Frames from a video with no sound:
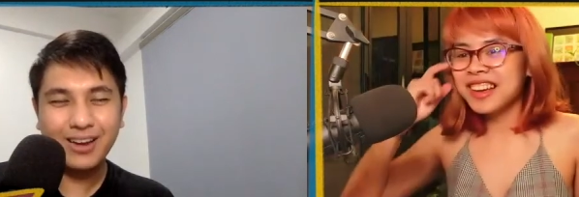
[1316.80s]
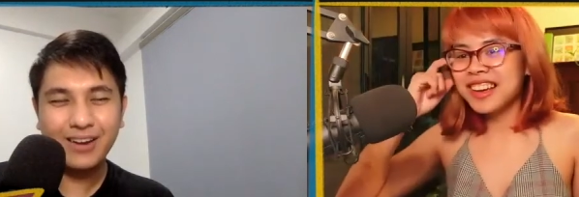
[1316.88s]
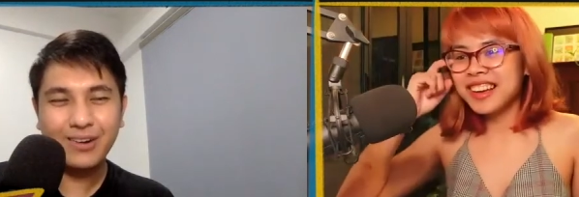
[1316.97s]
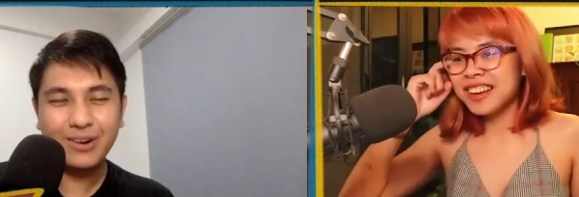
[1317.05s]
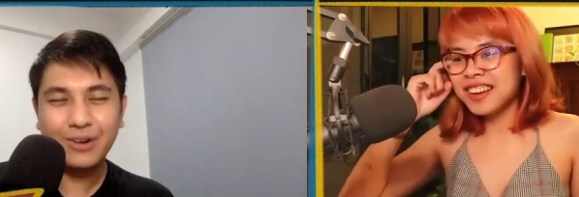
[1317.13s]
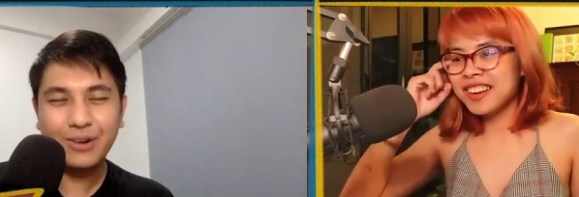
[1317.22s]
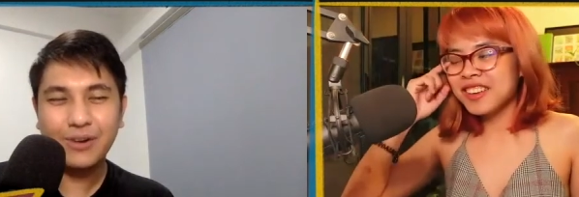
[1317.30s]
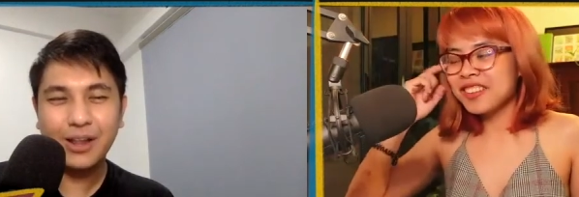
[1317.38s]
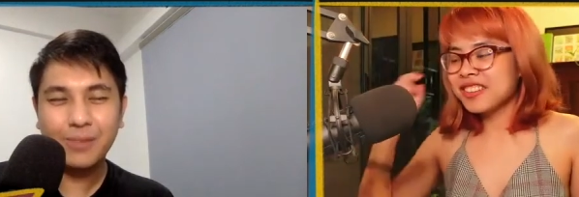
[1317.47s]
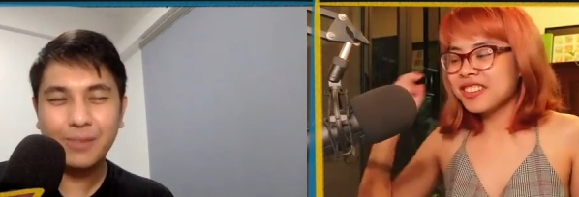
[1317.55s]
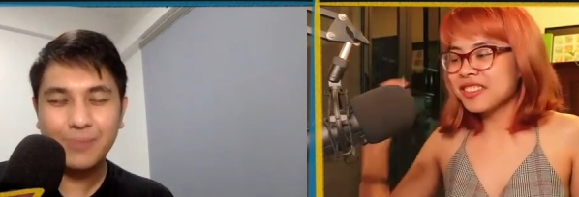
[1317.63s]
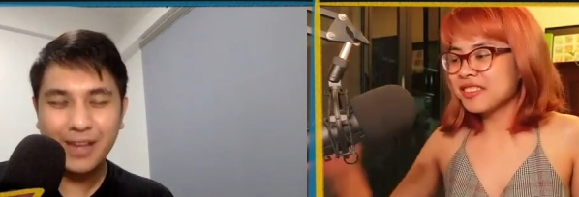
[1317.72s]
Speaker 1: our Grail
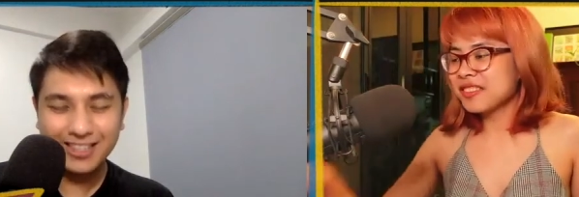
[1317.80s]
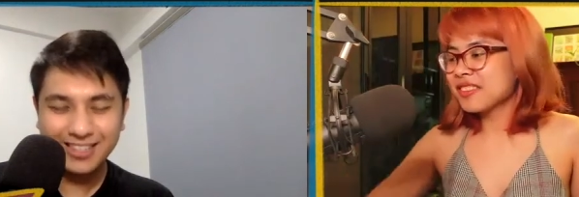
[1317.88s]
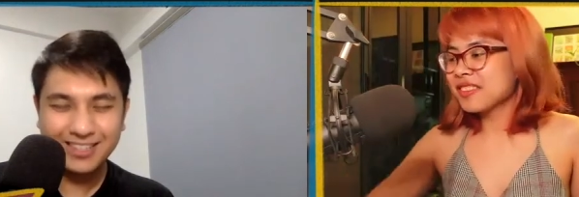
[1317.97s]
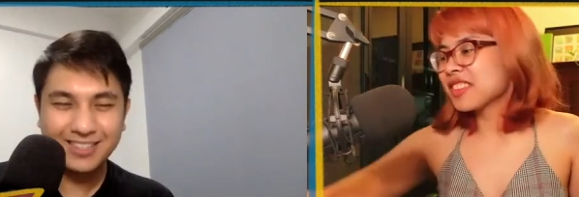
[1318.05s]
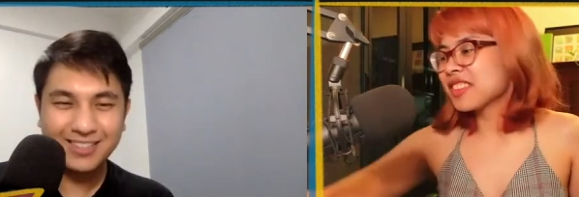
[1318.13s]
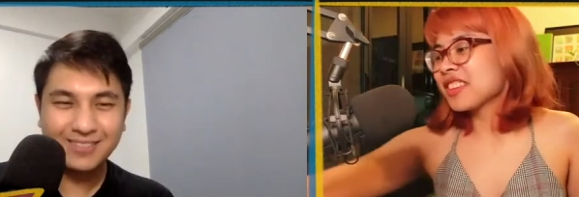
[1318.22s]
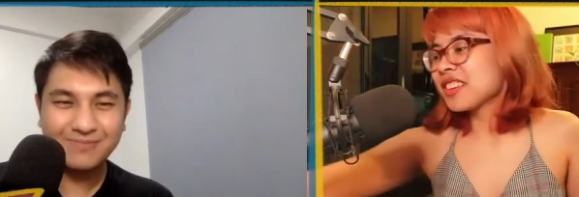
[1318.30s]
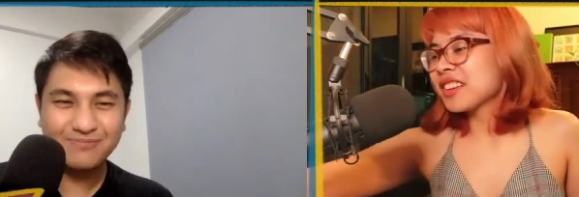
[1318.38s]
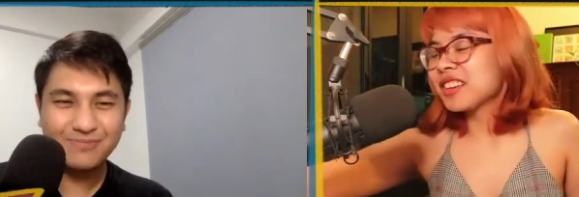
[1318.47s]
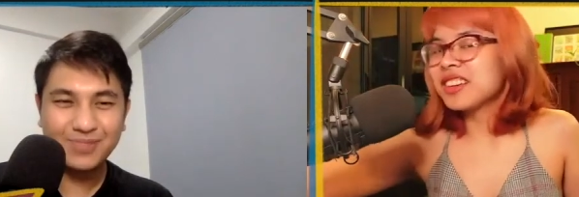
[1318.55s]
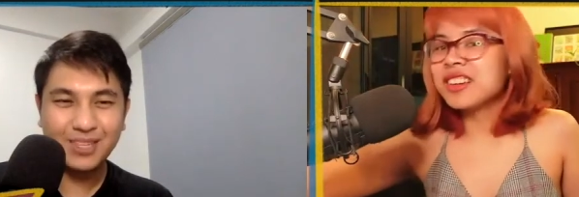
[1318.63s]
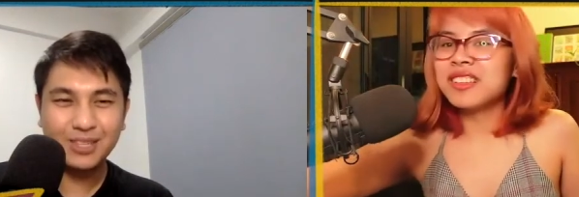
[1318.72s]
pens,
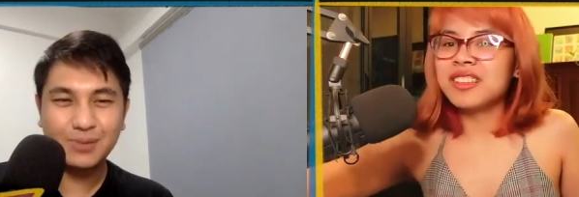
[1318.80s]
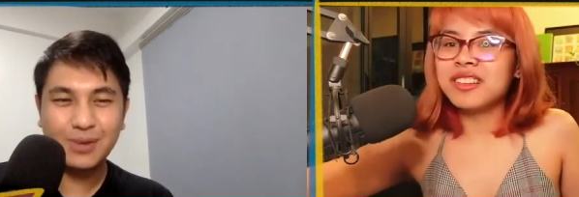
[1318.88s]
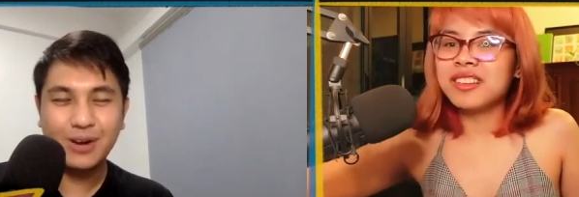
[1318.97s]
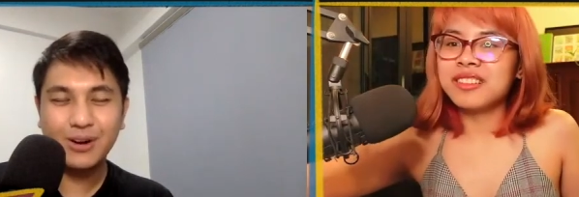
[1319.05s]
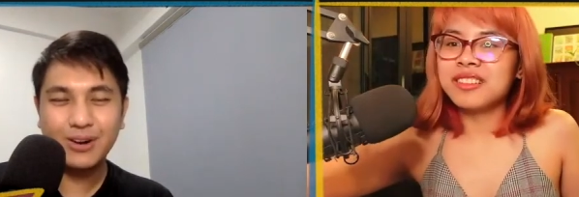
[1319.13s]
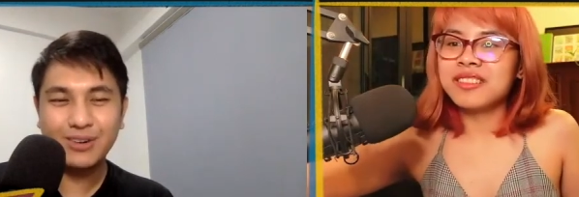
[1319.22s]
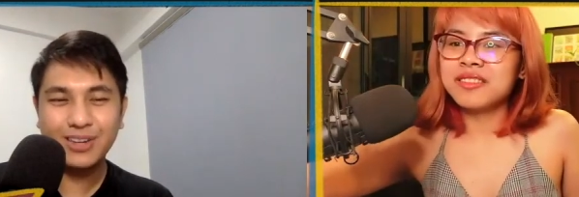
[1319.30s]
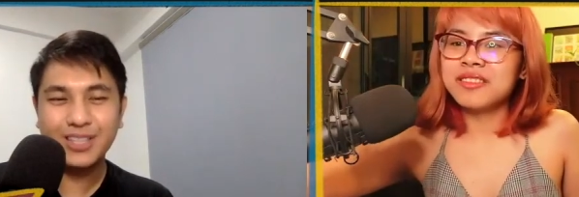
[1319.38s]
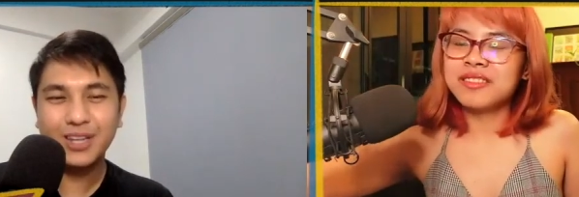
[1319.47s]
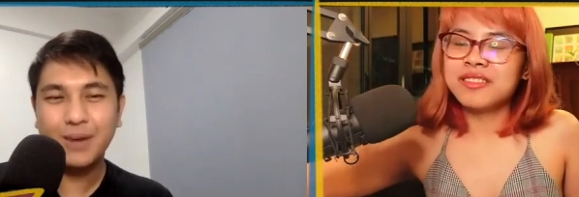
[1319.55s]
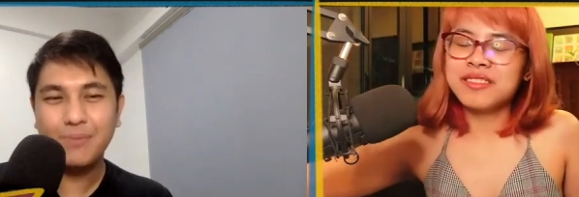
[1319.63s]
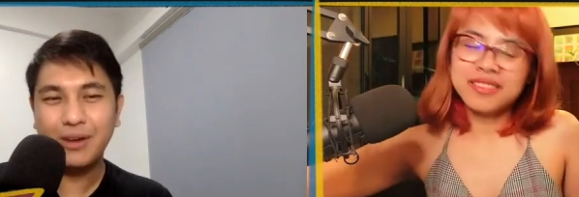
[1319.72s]
since we are on the topic
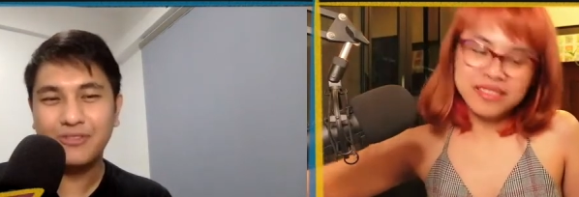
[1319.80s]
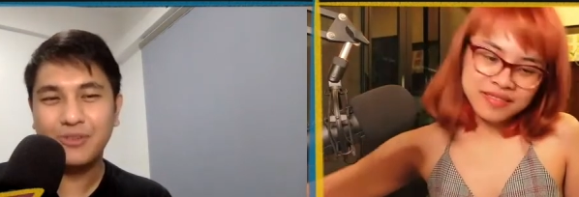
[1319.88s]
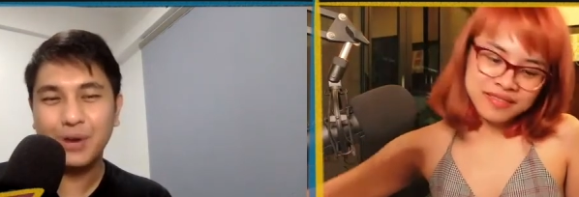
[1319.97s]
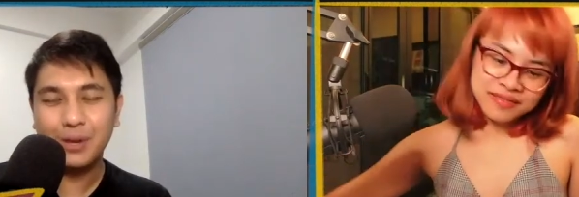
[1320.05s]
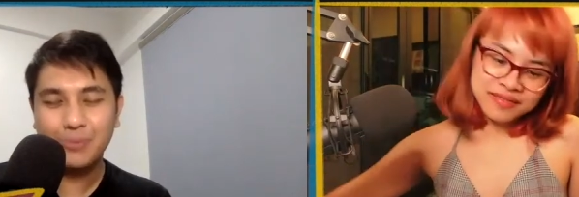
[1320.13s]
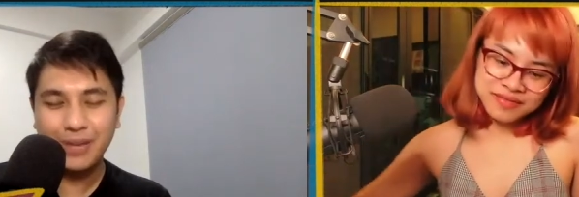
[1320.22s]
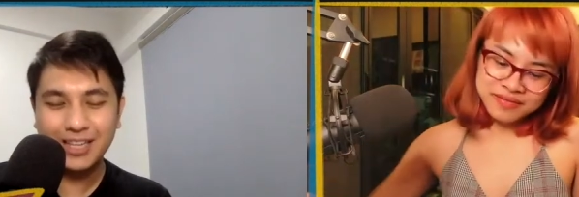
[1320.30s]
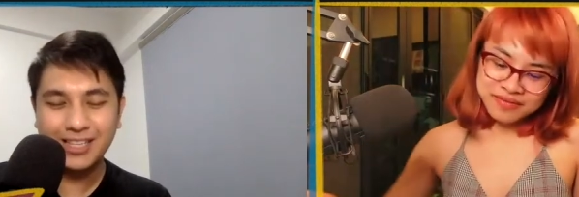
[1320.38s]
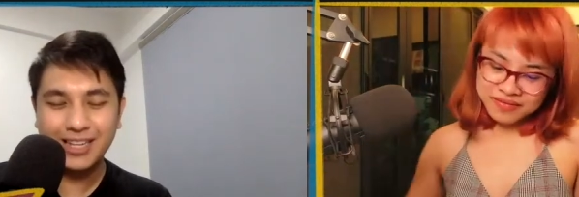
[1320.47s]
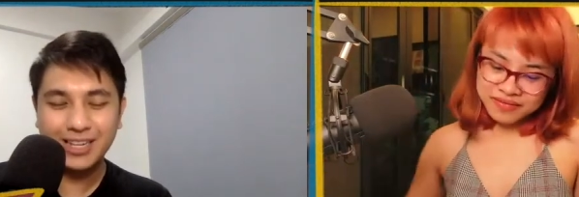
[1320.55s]
of Grail pens at this